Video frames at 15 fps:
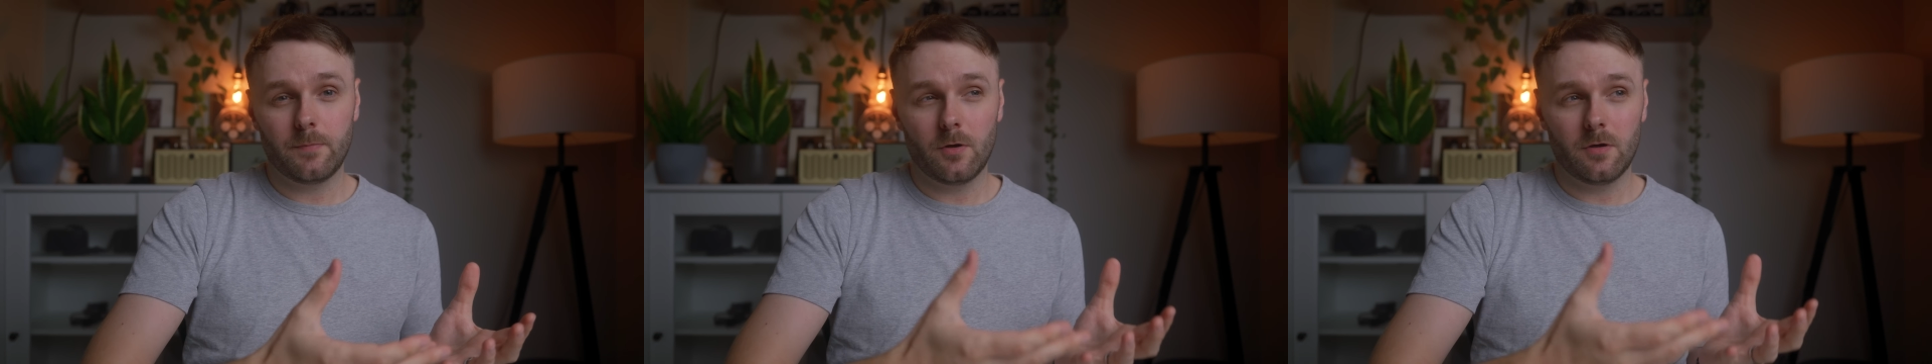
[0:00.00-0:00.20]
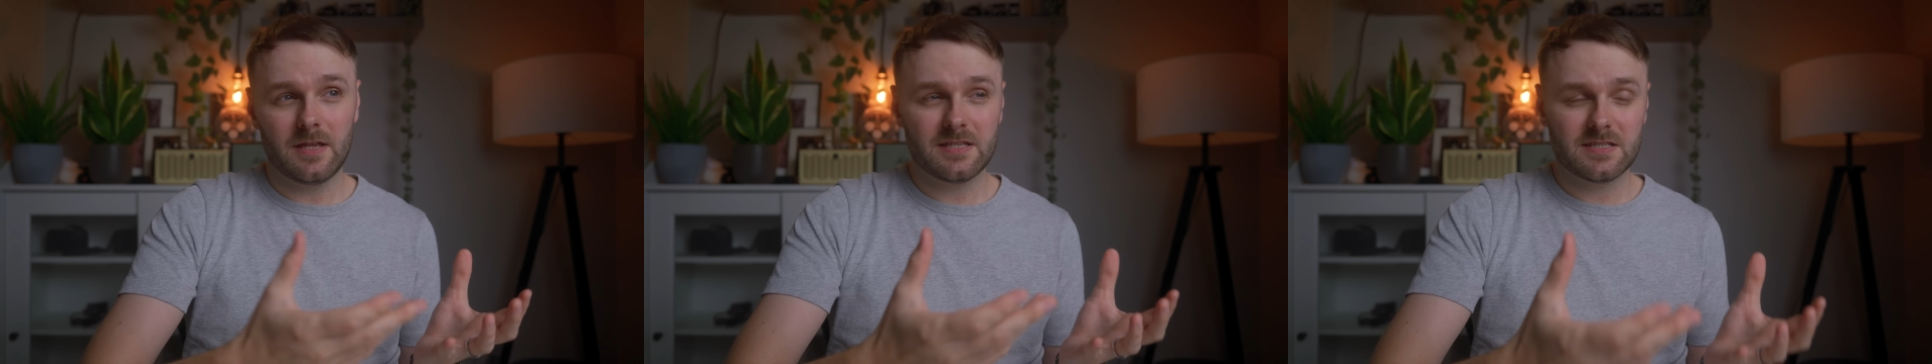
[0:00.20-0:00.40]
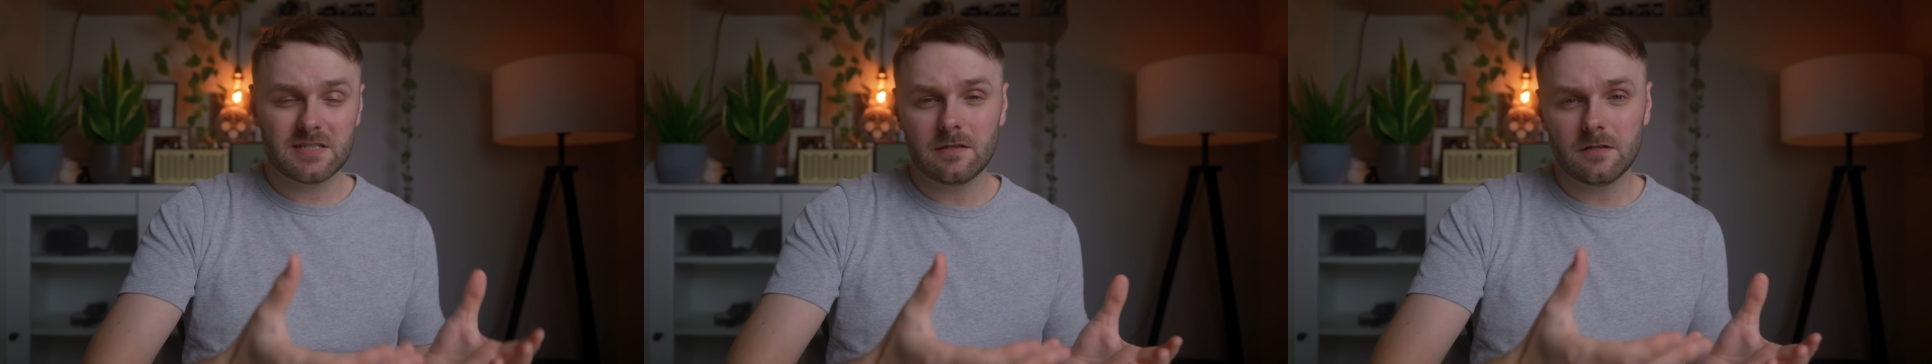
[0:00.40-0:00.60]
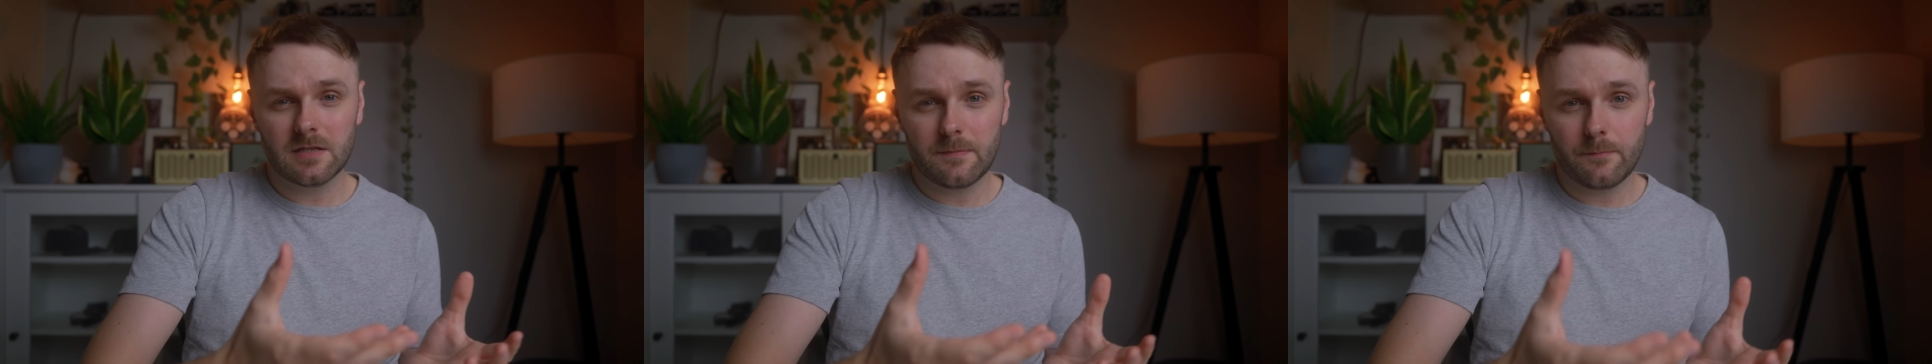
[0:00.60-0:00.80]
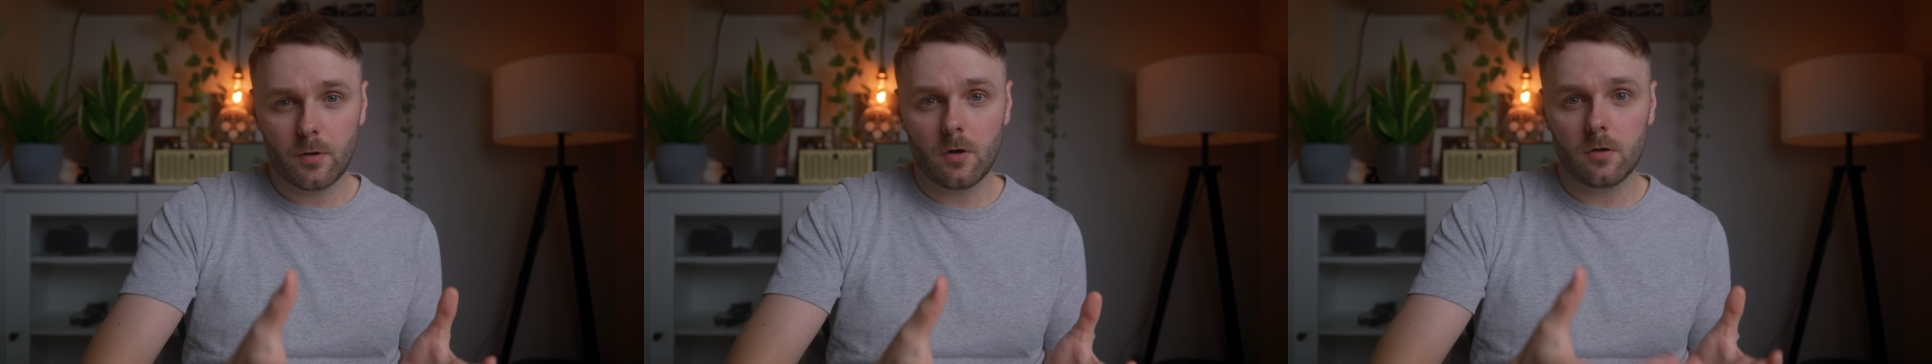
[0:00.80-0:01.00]
but it's still
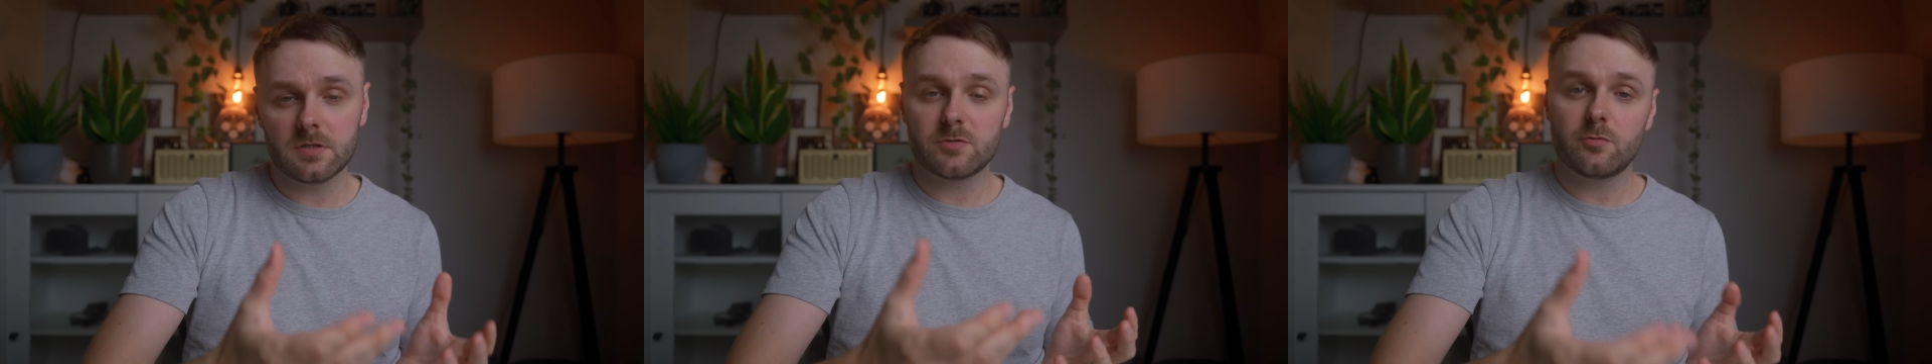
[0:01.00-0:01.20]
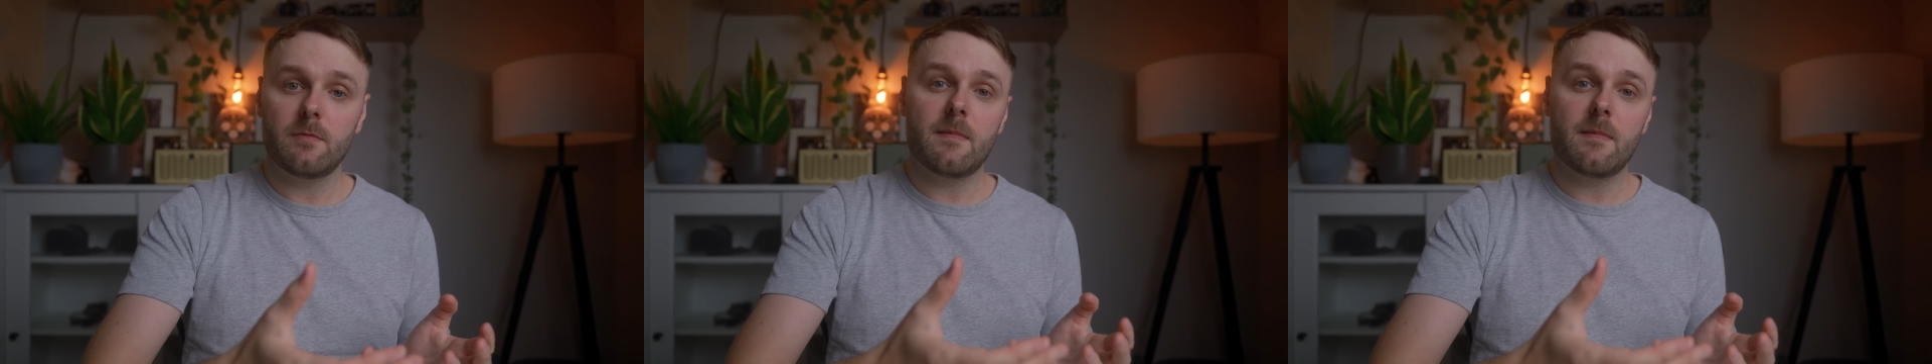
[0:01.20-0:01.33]
important to